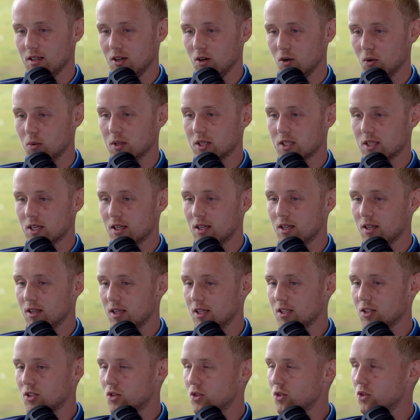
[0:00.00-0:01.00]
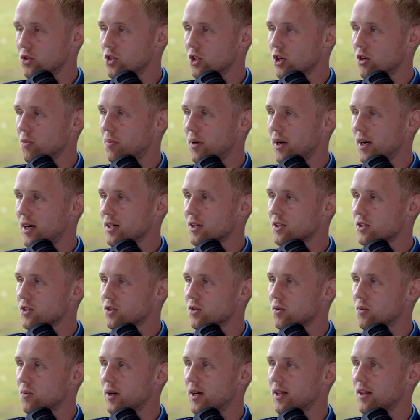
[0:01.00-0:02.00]
always said that this too shall pass.
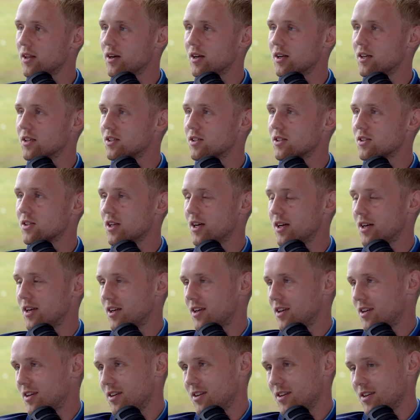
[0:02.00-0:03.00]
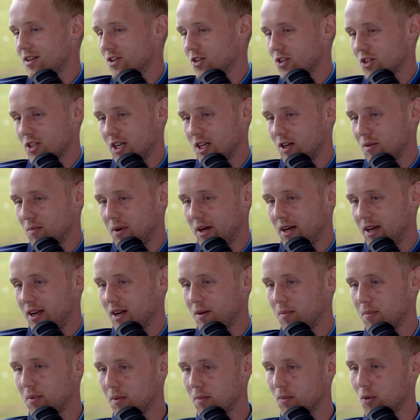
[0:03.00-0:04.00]
So whether it's like you're celebrating
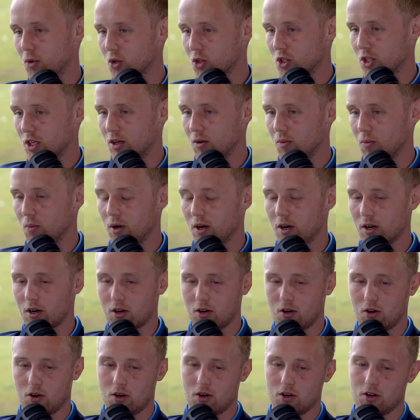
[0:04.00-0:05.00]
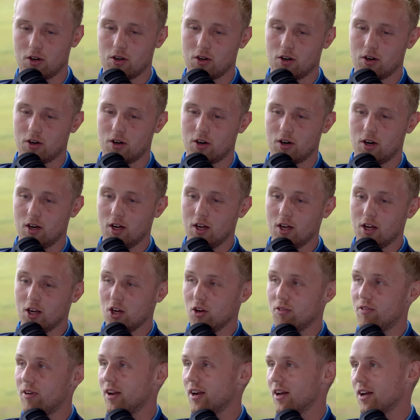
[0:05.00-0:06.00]
a promotion at work, or
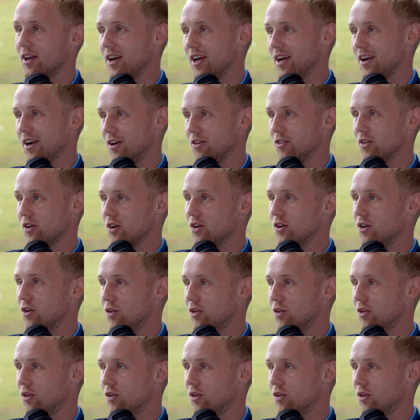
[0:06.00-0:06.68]
you've had a great round of